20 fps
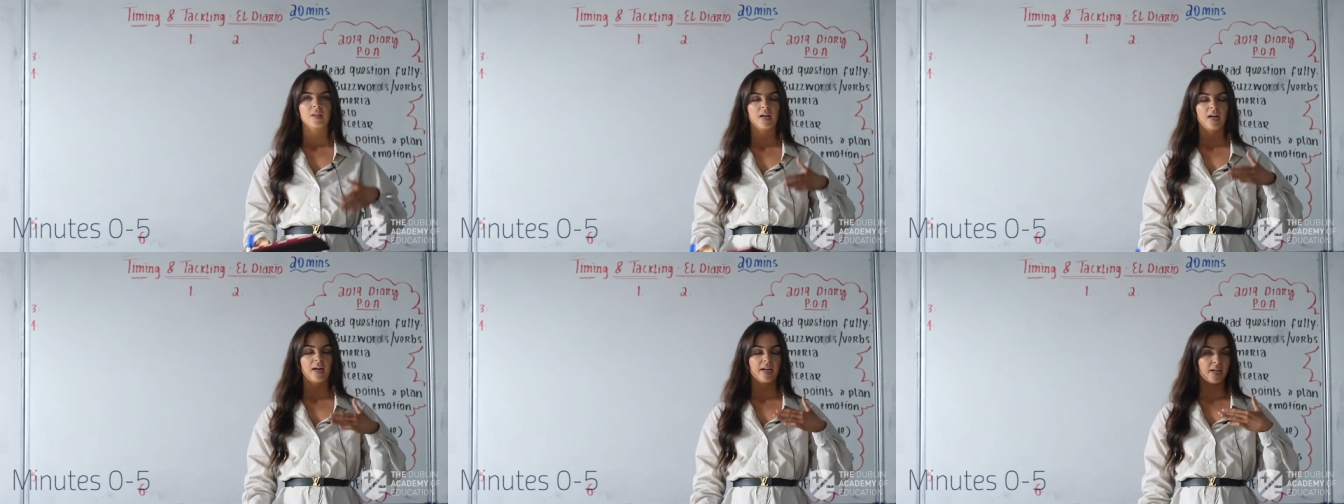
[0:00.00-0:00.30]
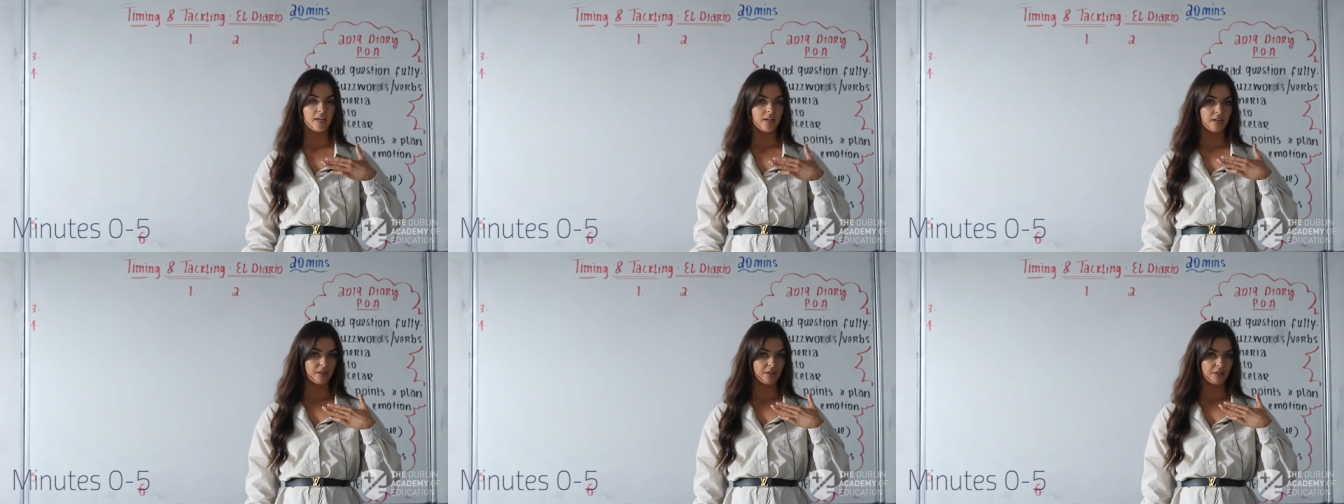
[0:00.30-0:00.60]

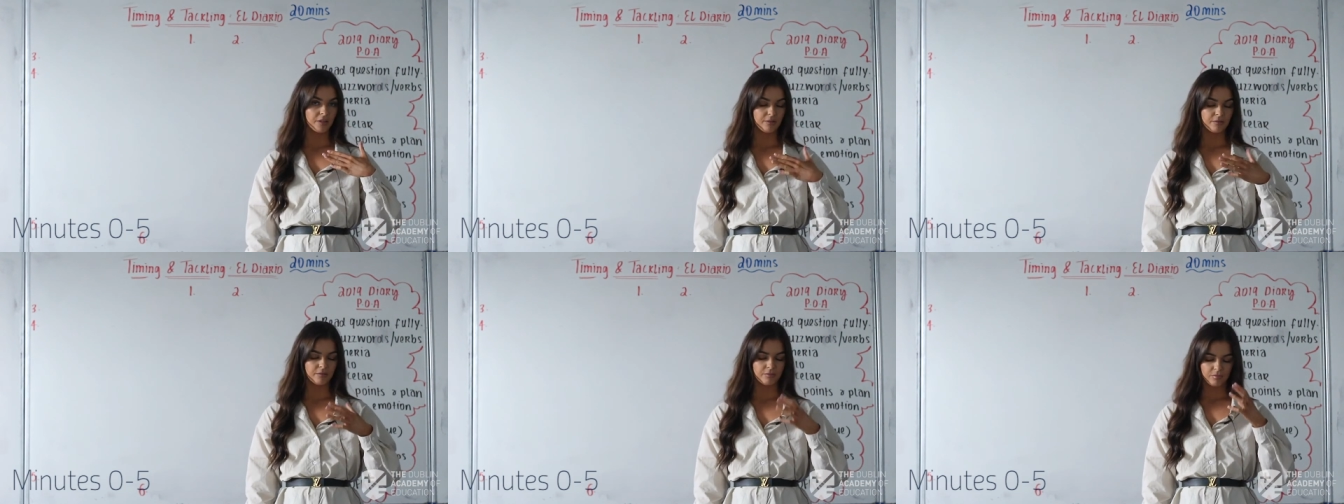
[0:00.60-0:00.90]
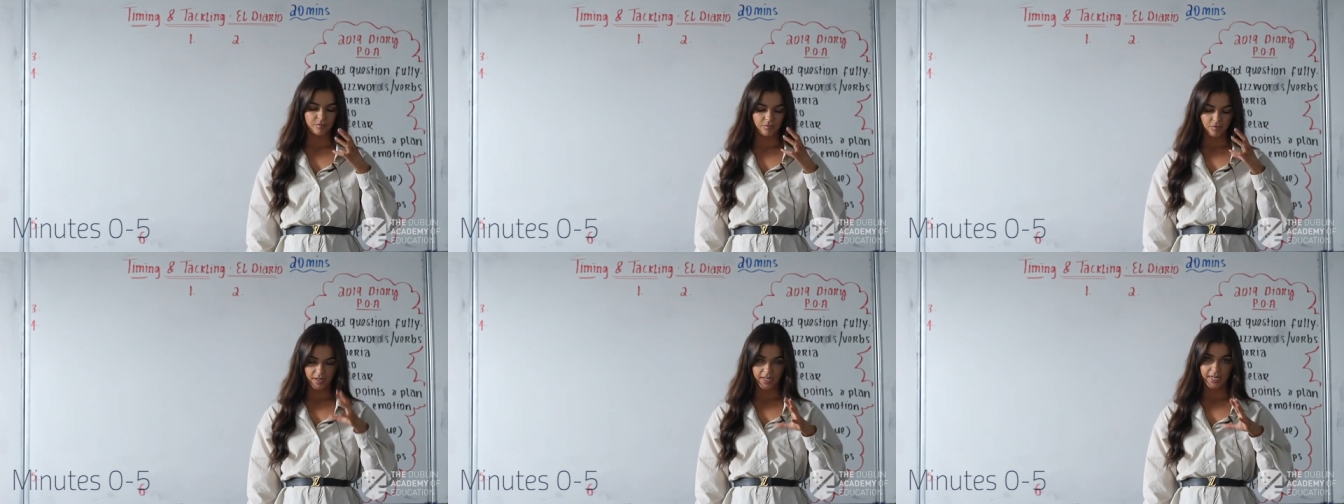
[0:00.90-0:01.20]
I
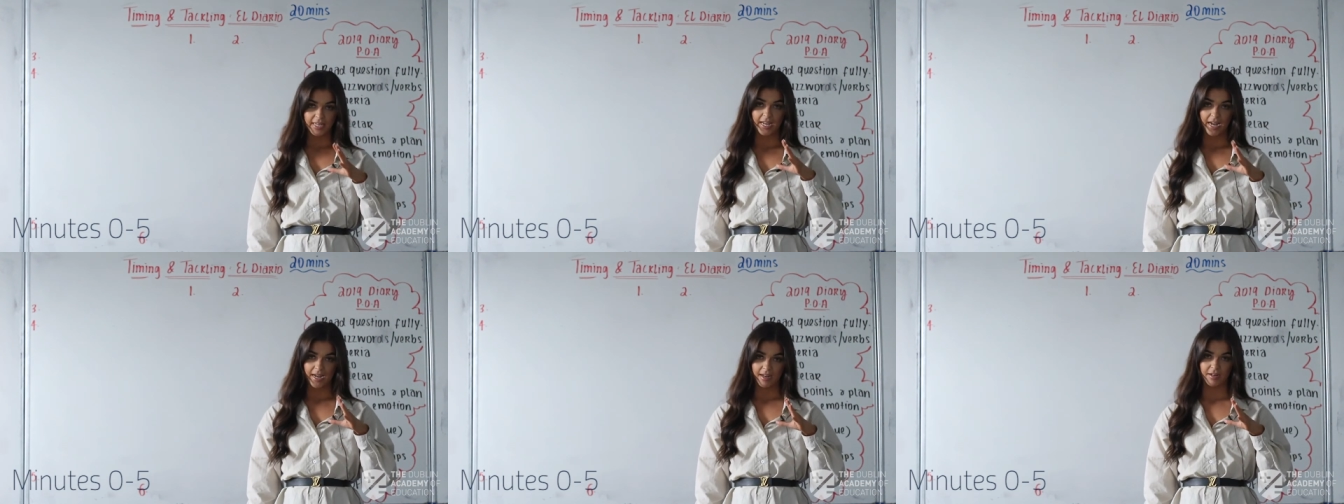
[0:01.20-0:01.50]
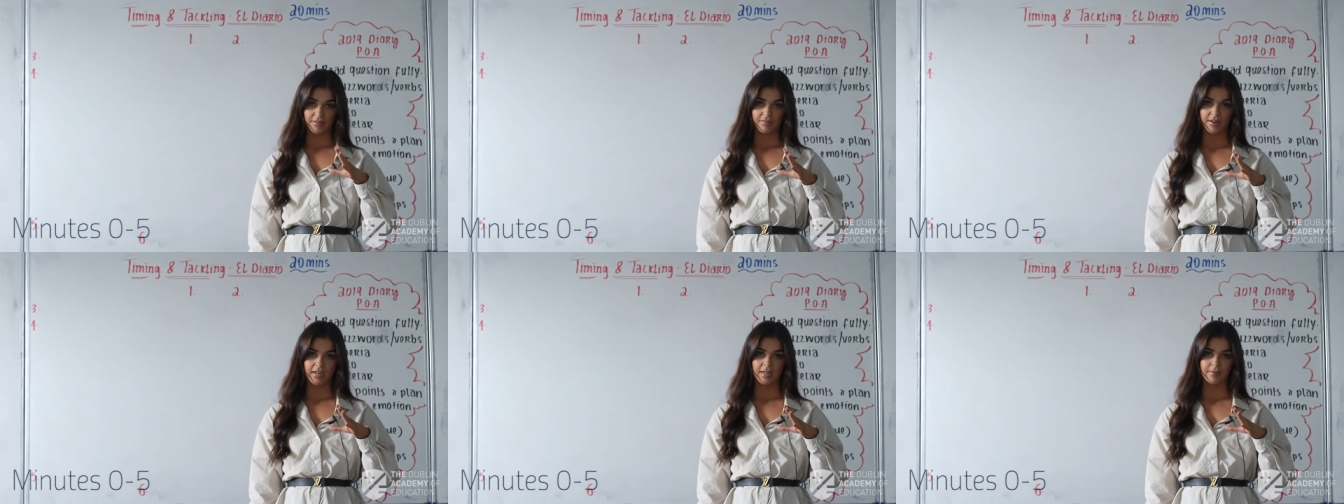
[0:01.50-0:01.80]
really
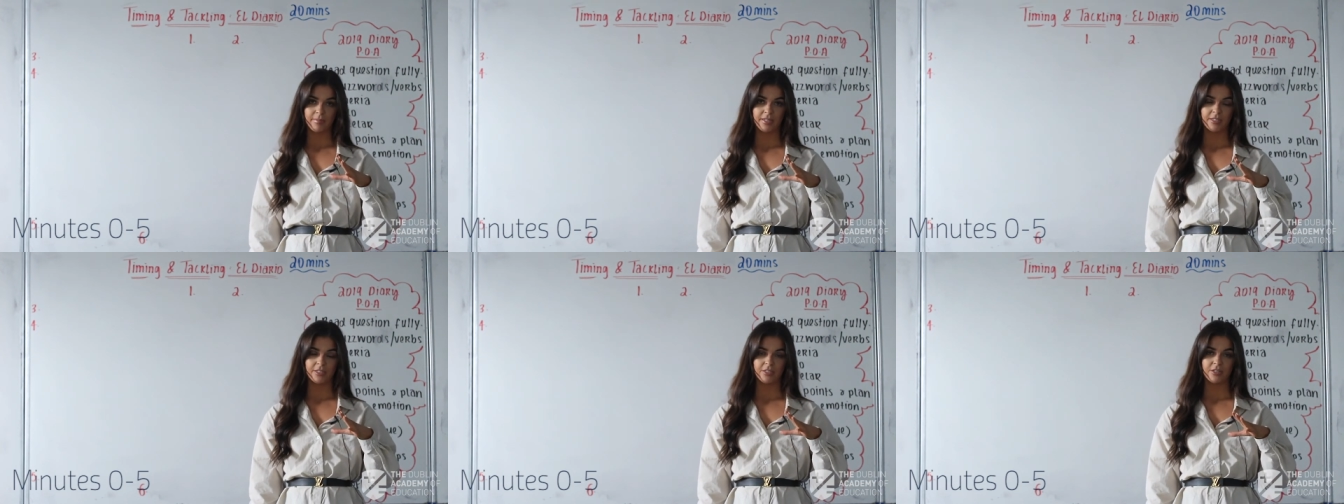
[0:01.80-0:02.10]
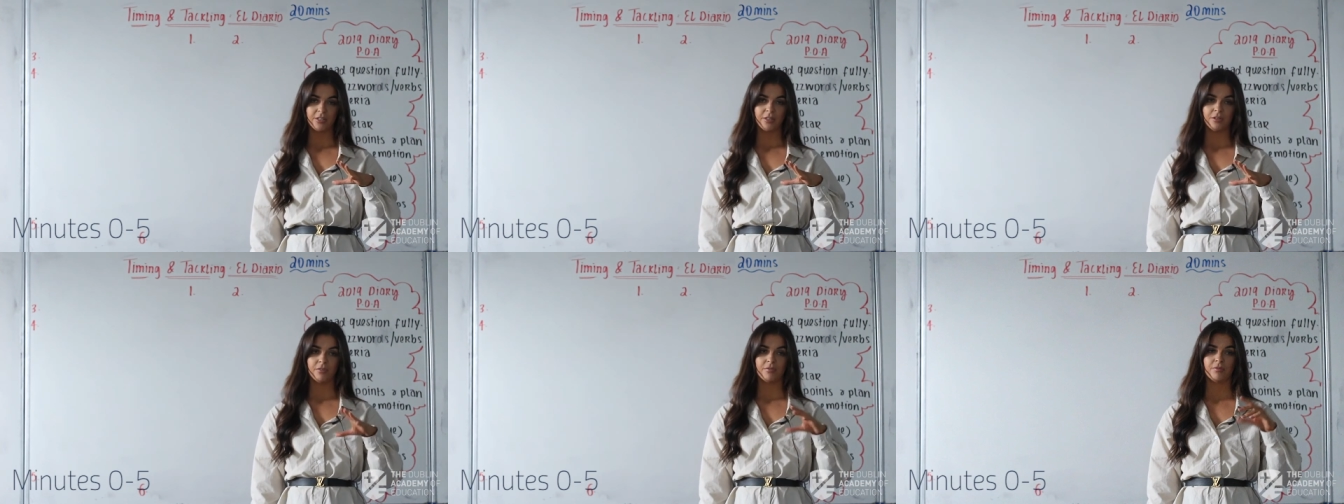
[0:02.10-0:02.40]
cannot recommend
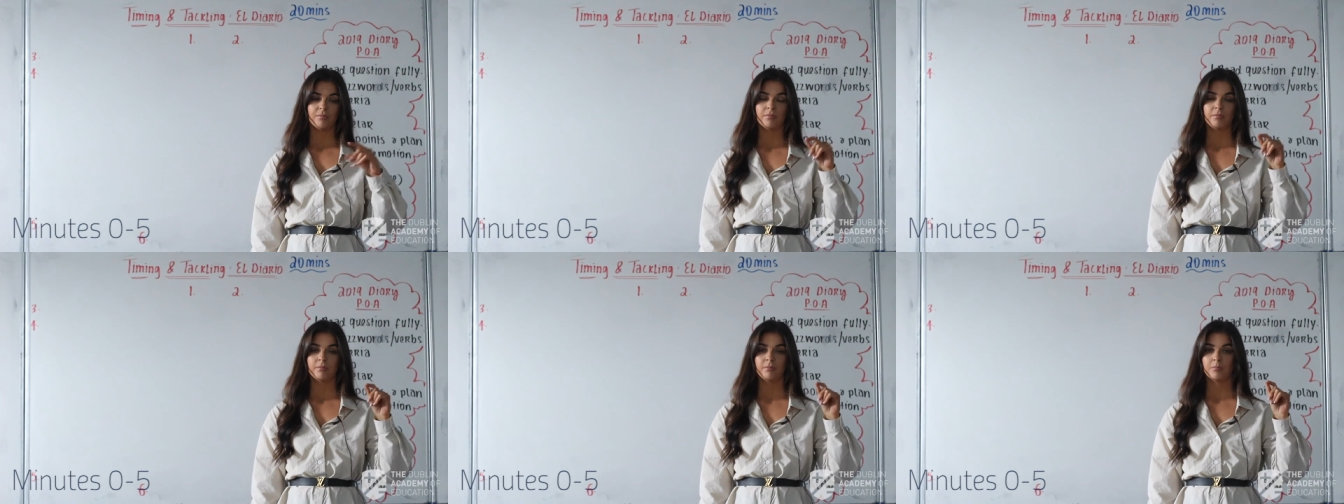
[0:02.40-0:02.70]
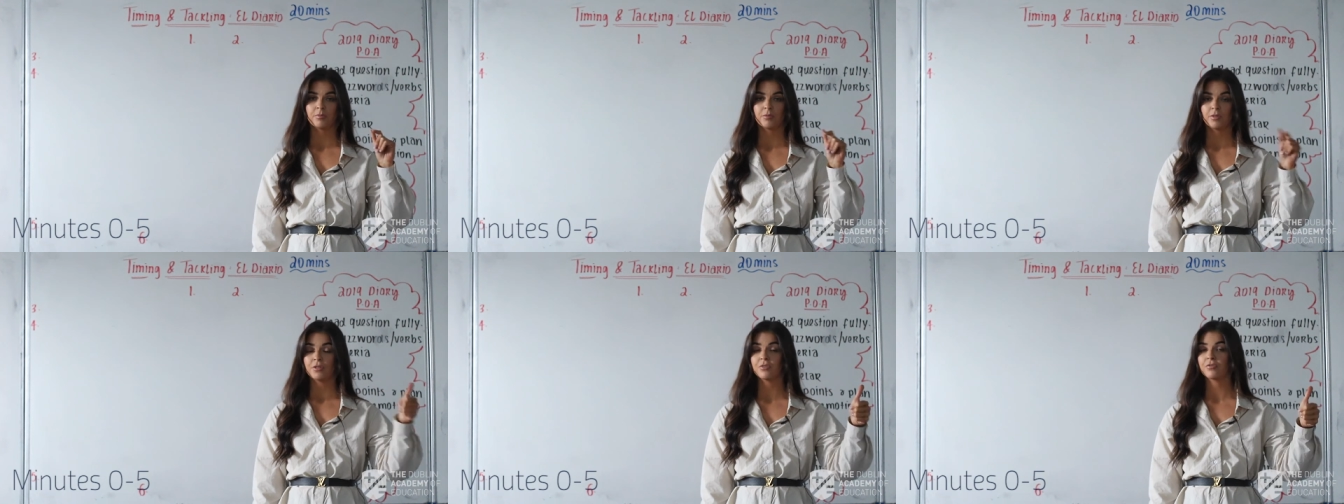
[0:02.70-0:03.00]
enough
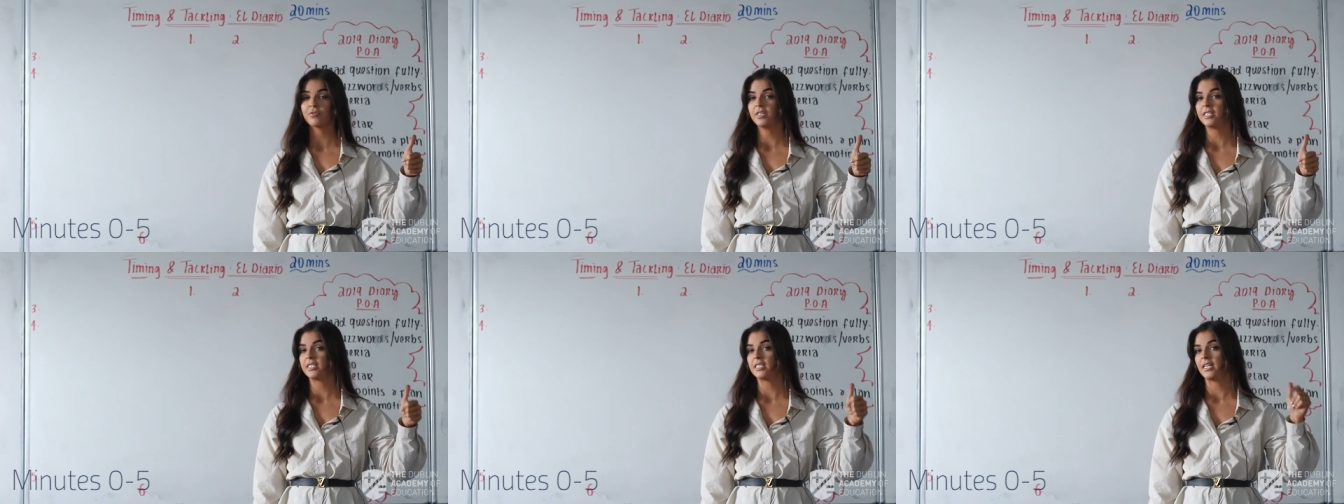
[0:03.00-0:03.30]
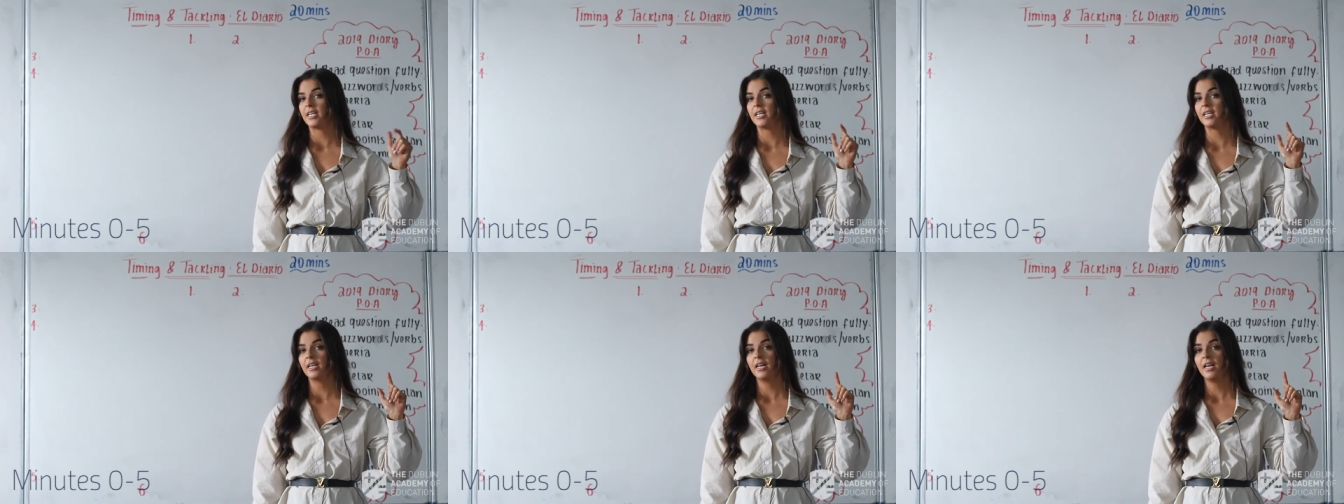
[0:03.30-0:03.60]

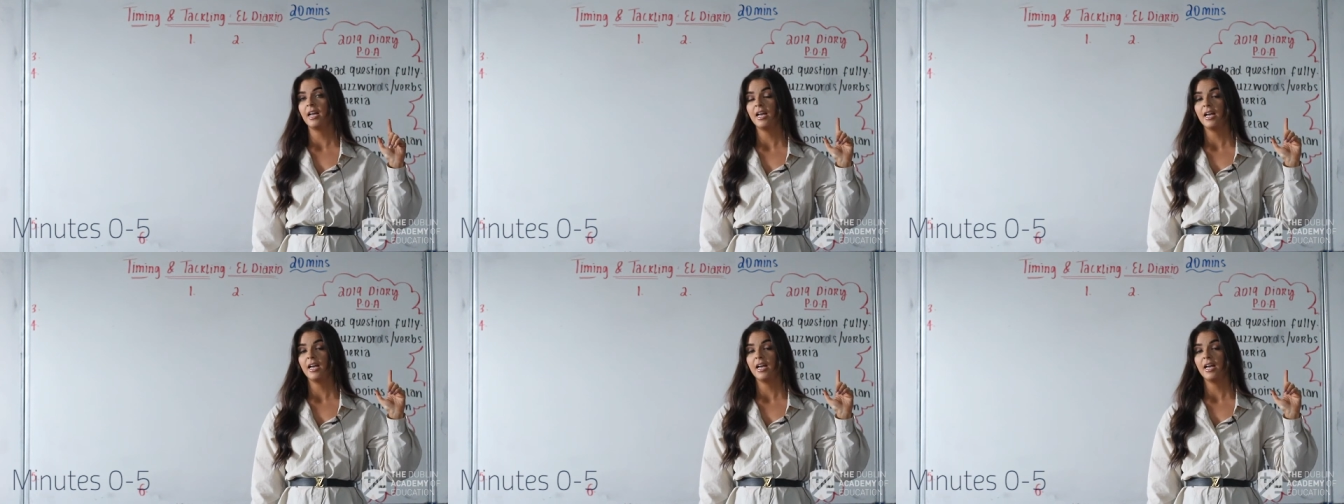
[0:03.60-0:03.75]
proofreading